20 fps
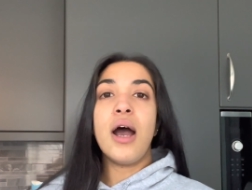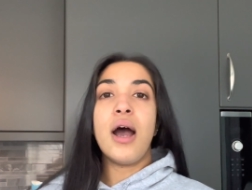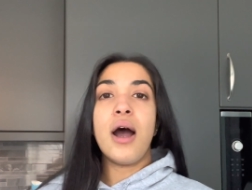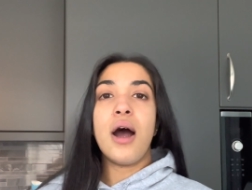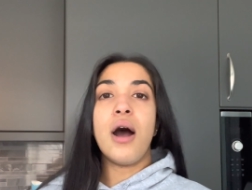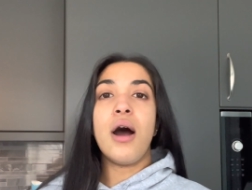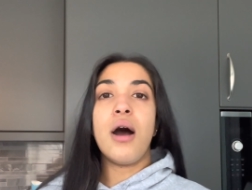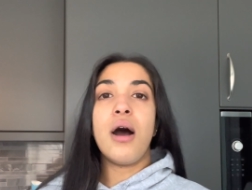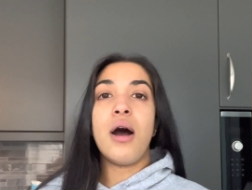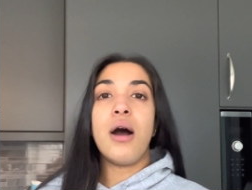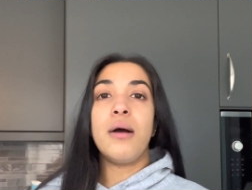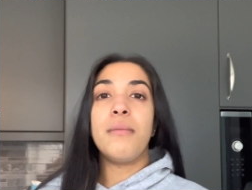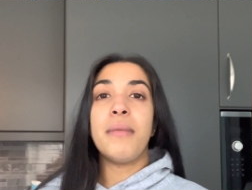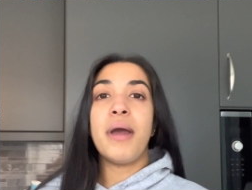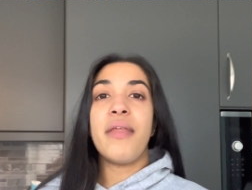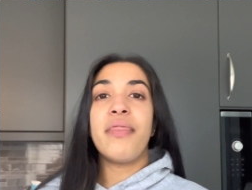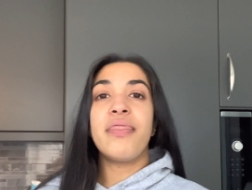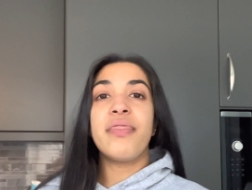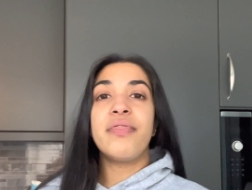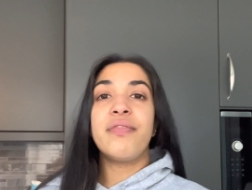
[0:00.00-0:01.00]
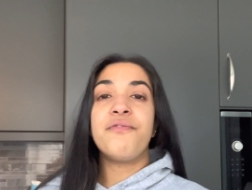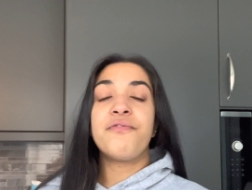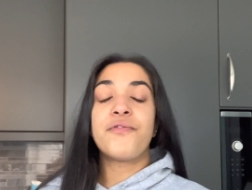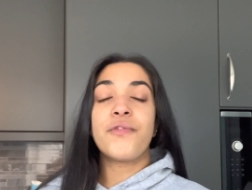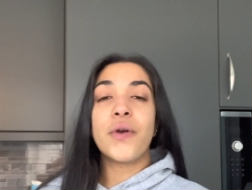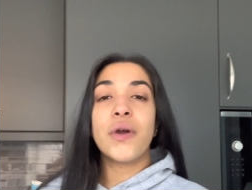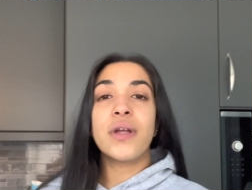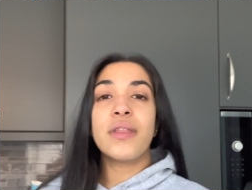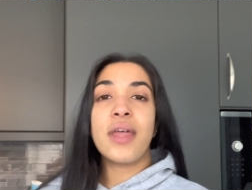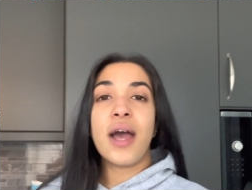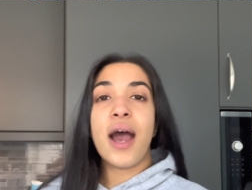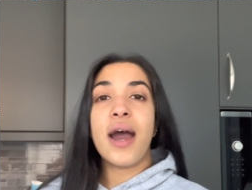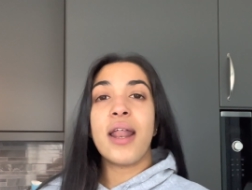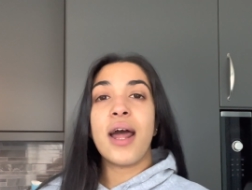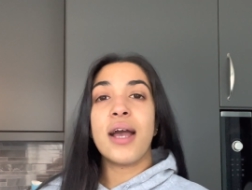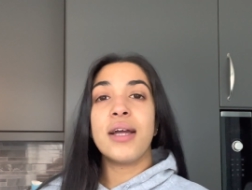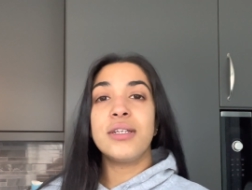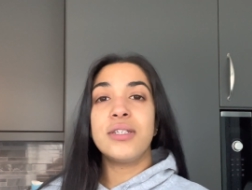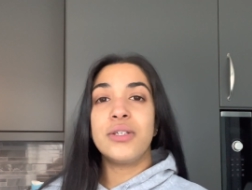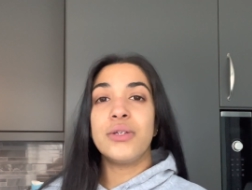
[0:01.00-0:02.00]
And for that,
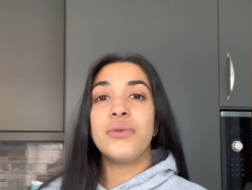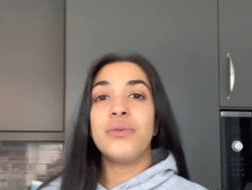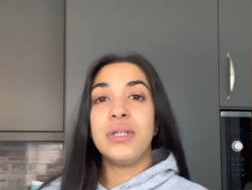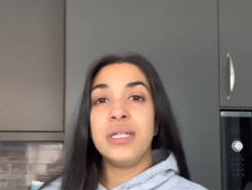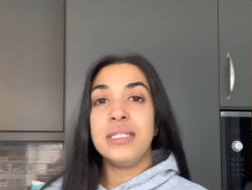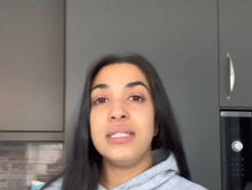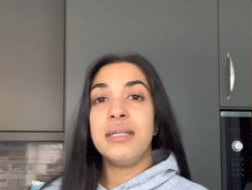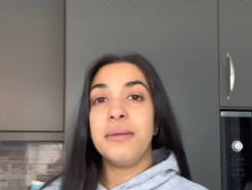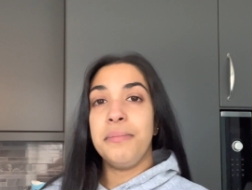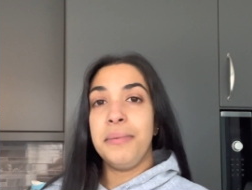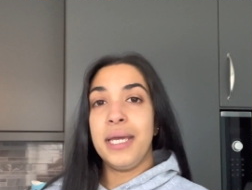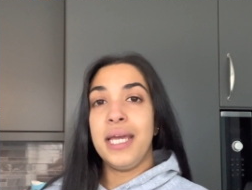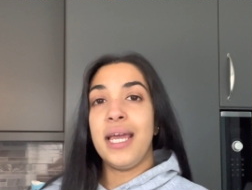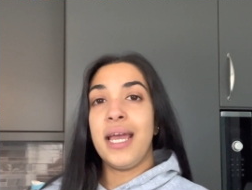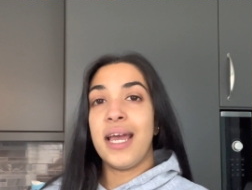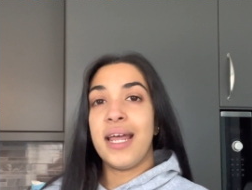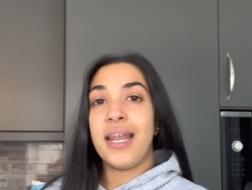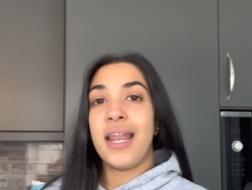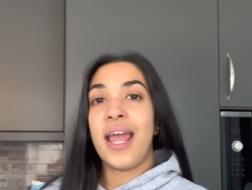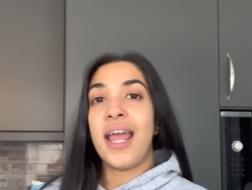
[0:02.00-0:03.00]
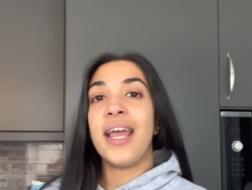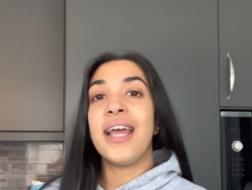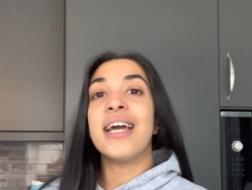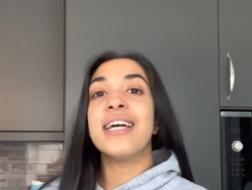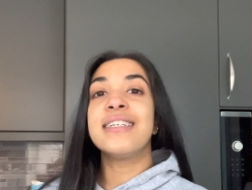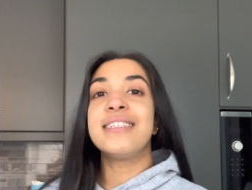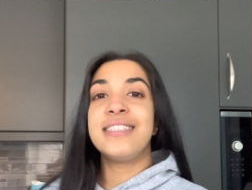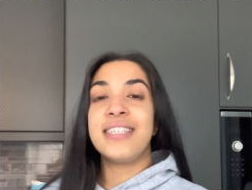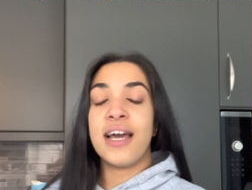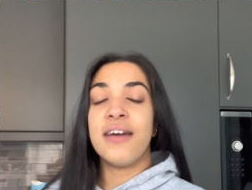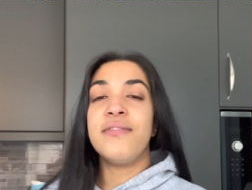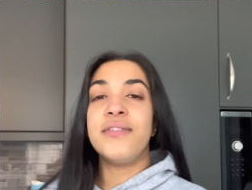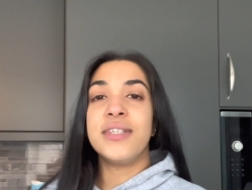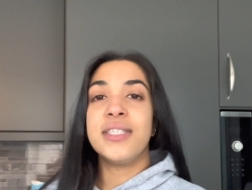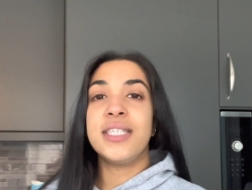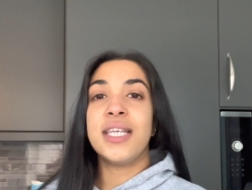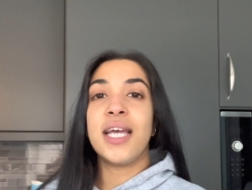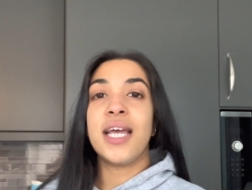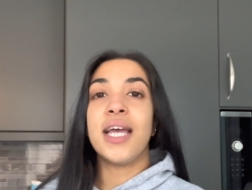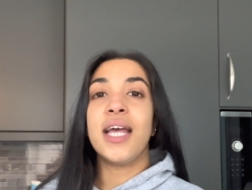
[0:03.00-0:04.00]
I do need to be in a
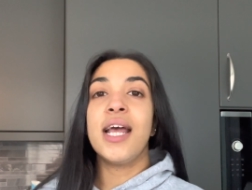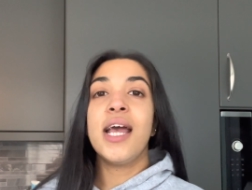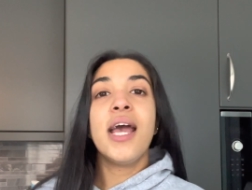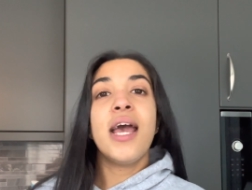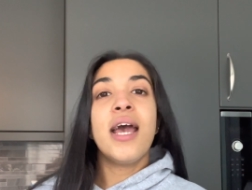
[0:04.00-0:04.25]
deficit.